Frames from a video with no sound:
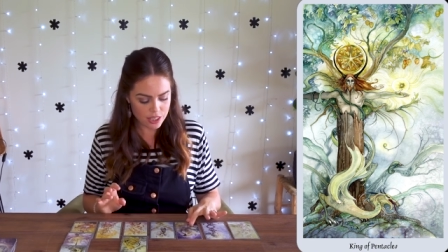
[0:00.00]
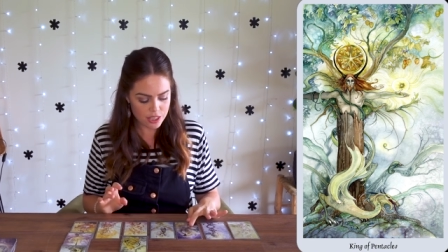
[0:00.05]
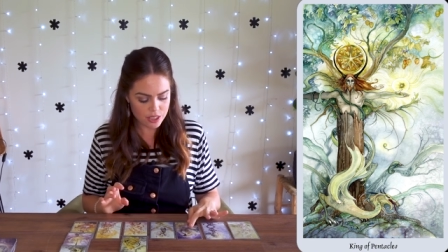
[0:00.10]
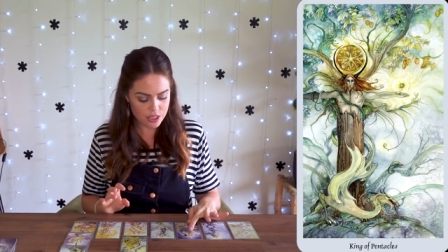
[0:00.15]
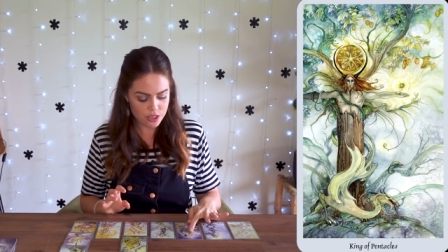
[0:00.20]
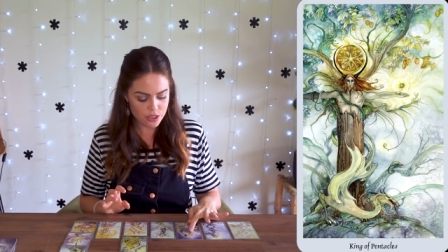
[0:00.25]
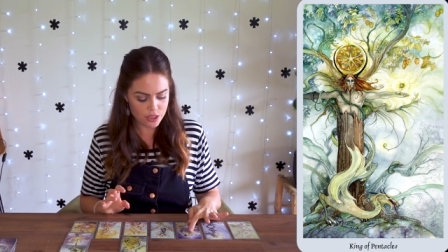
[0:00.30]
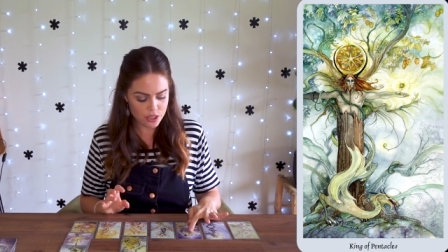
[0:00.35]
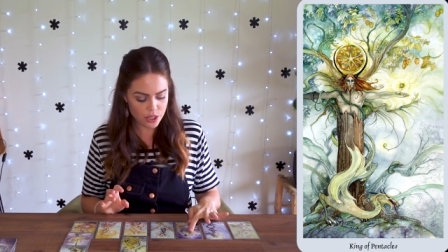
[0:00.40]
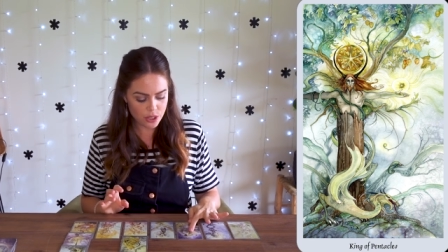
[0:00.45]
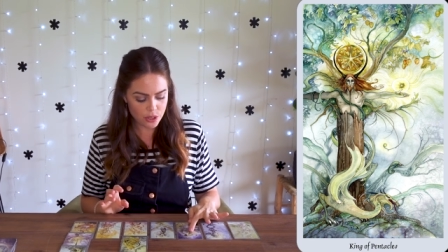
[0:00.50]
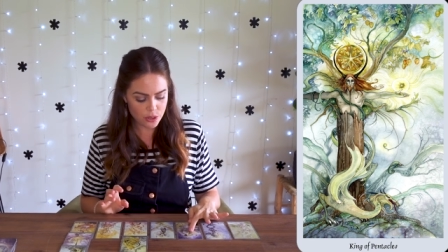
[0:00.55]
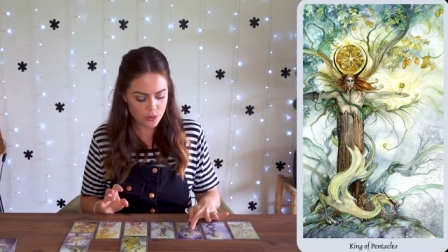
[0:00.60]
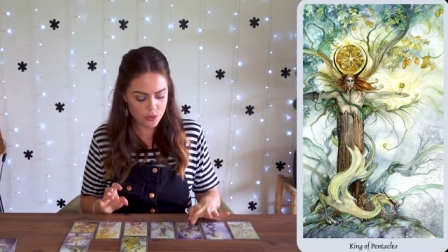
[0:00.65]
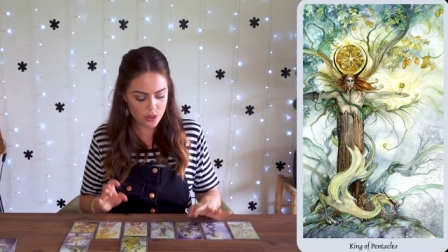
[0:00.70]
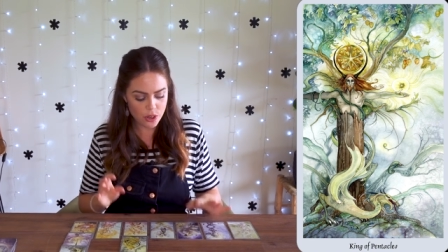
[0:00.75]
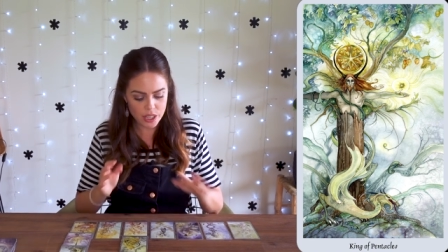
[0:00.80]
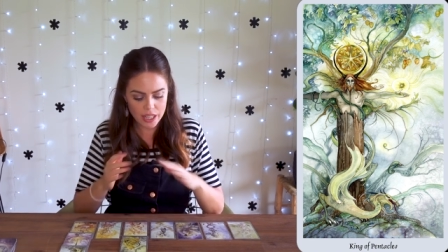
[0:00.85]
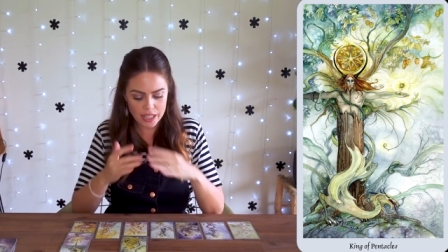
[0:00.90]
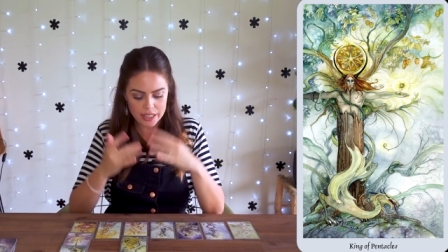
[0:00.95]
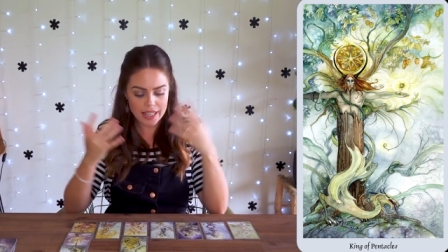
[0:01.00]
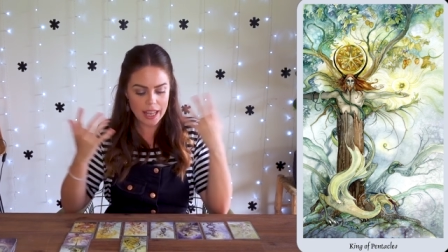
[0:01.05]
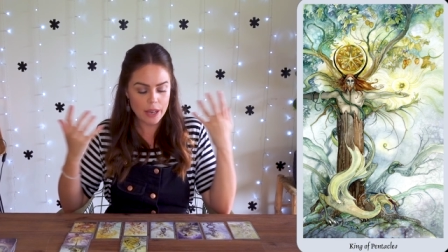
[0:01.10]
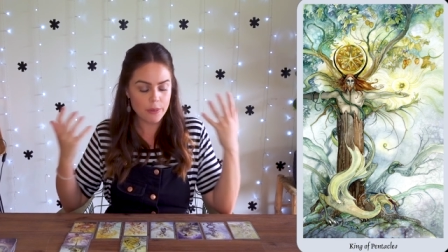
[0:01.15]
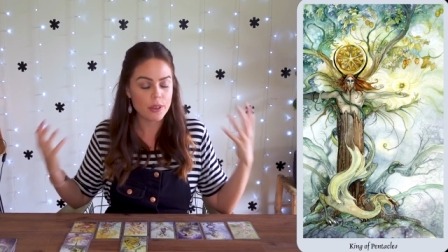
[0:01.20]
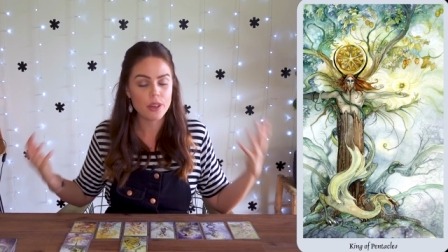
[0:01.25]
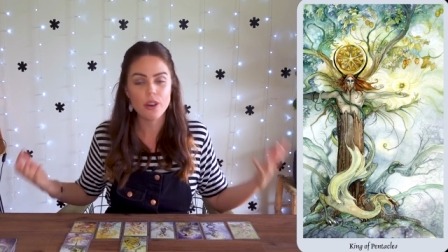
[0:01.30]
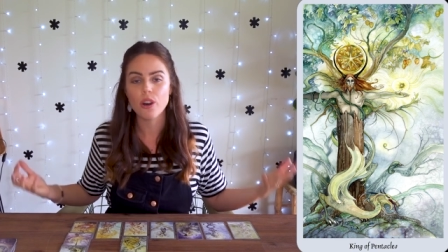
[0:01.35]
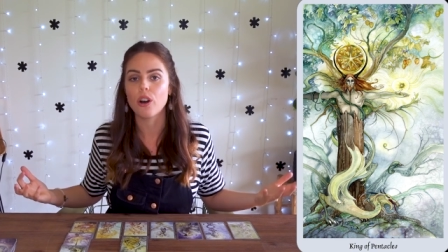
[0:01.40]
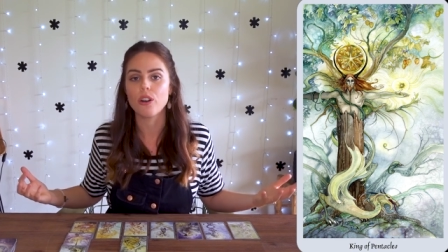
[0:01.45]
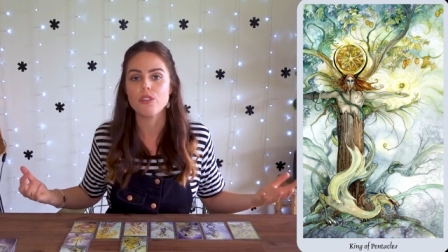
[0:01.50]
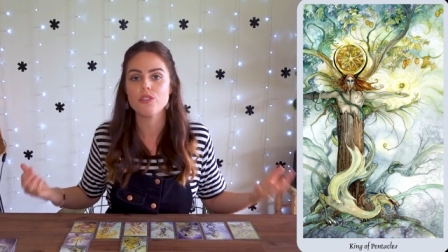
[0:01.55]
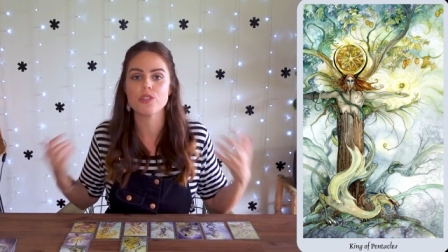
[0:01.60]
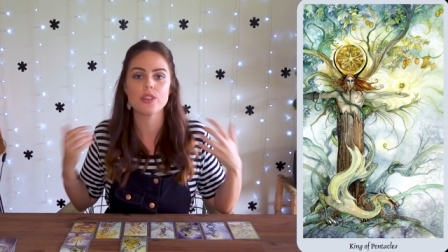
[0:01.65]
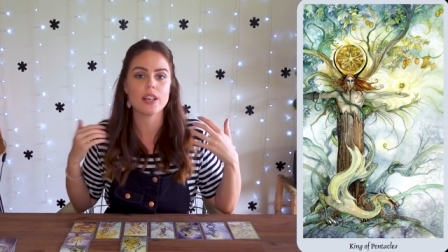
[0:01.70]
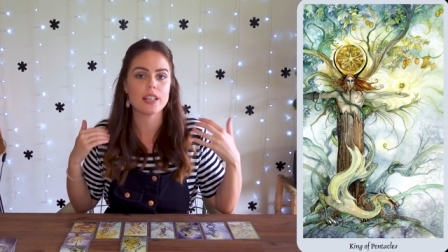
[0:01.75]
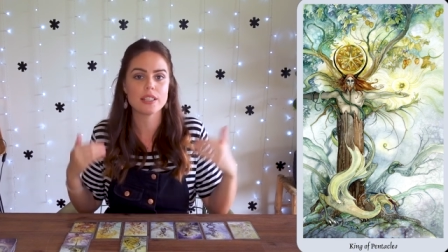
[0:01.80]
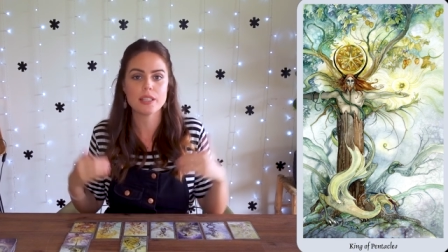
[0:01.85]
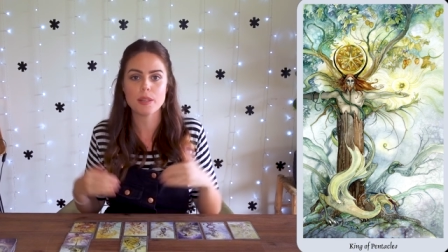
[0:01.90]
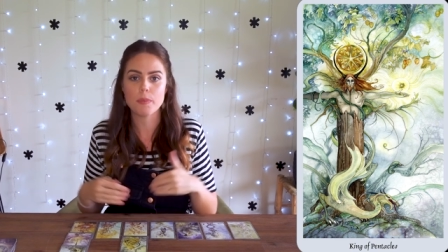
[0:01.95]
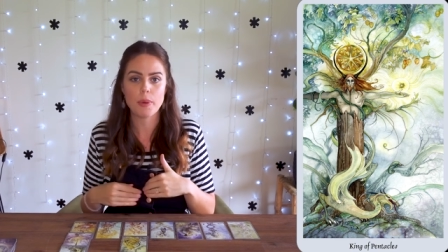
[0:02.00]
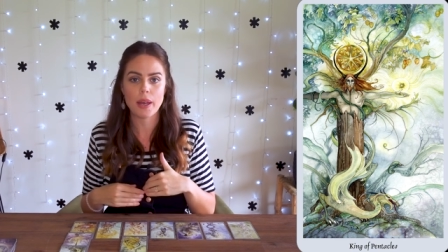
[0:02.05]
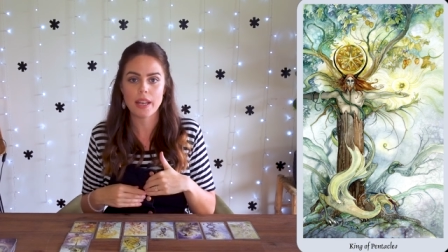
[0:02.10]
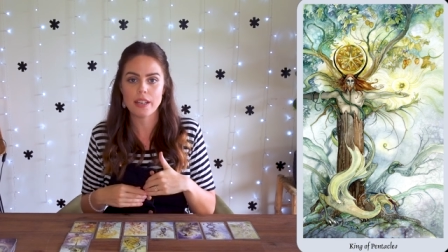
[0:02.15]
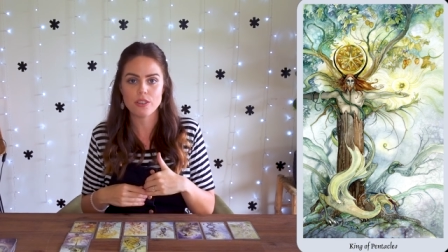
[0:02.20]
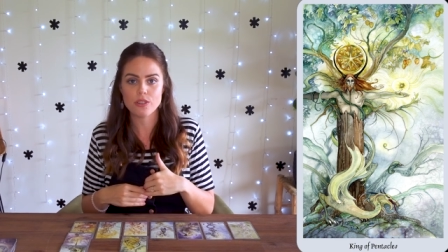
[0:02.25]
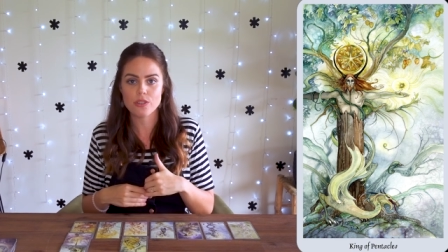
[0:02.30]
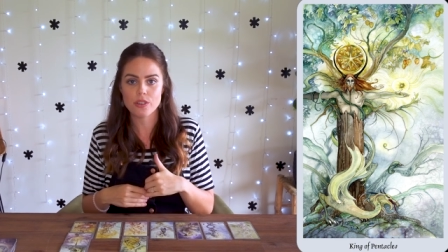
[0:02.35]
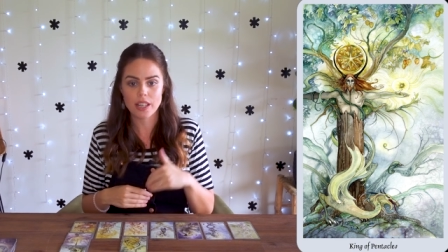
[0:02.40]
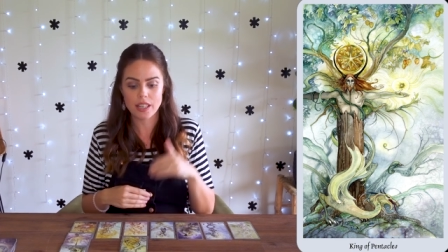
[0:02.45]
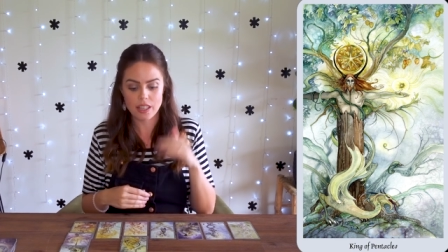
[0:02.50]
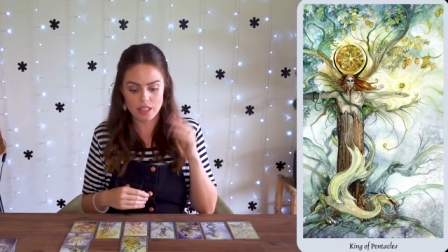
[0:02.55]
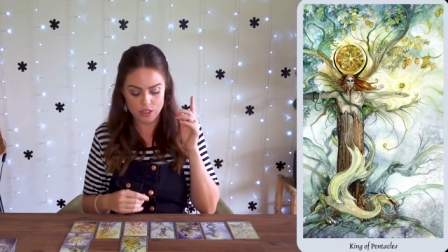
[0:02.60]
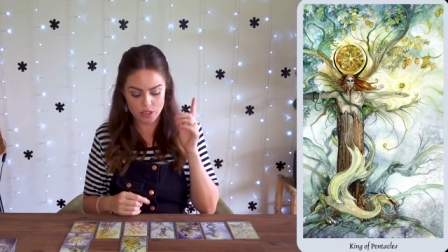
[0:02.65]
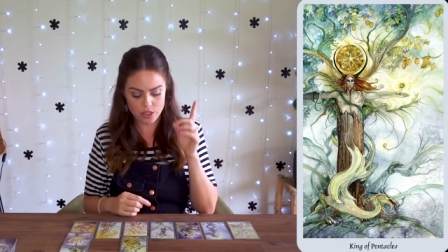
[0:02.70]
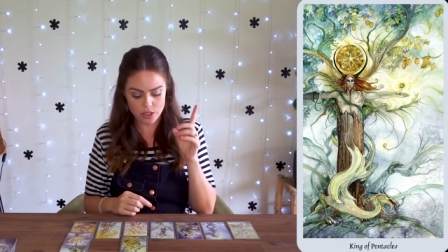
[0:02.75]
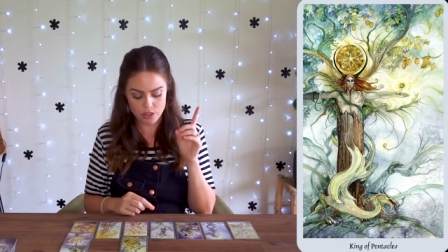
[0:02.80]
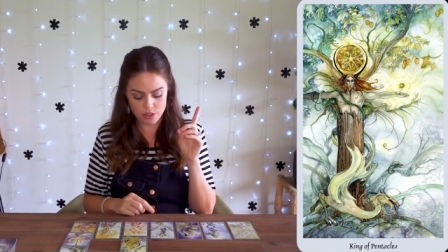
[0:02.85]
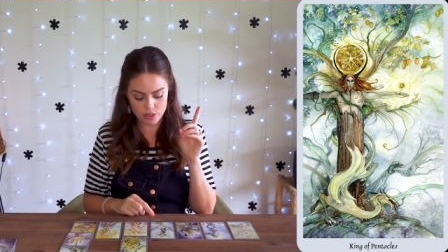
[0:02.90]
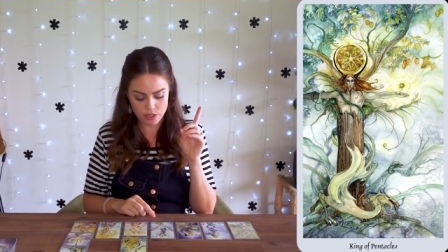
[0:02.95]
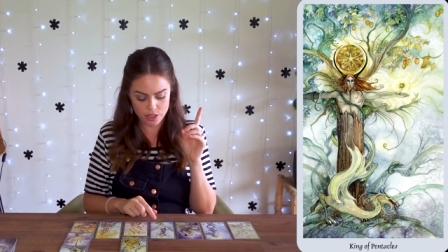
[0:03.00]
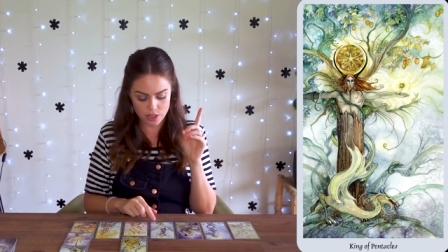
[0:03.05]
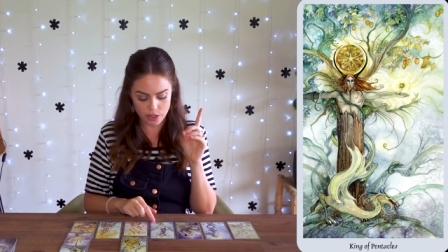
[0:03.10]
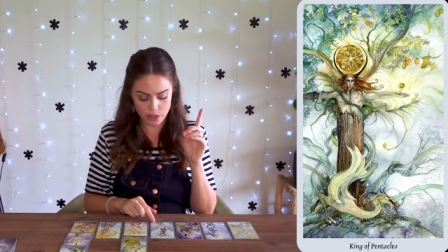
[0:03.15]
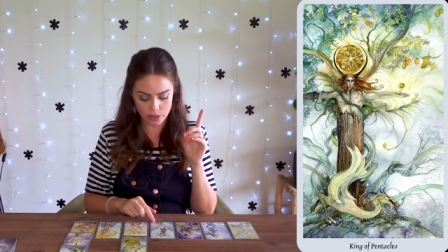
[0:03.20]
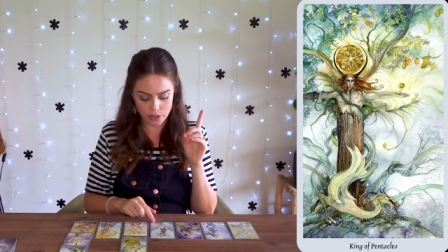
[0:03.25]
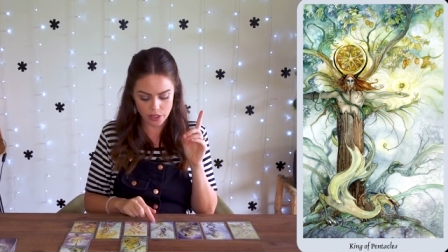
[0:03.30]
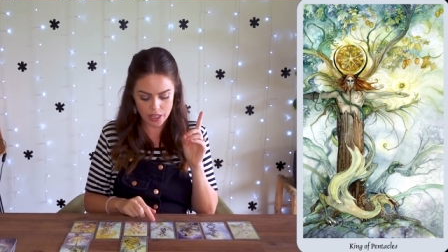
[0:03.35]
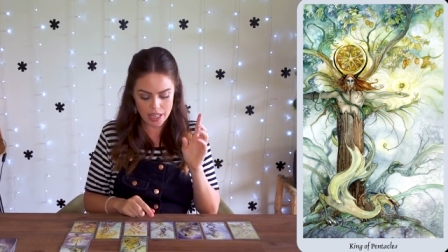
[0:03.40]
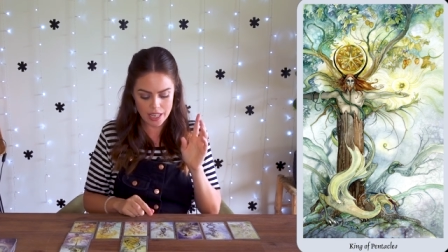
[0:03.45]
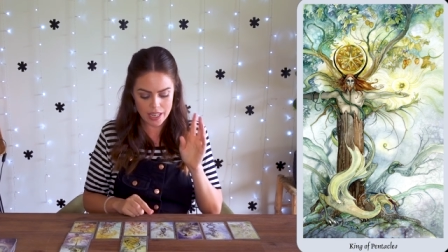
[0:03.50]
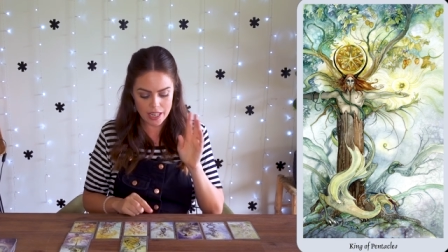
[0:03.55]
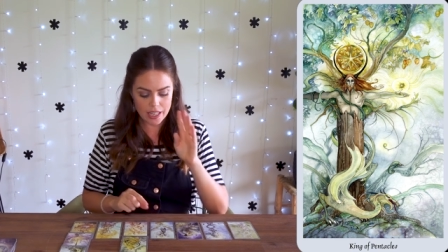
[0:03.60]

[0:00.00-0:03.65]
This is you not allowing contrast to penetrate into your soul.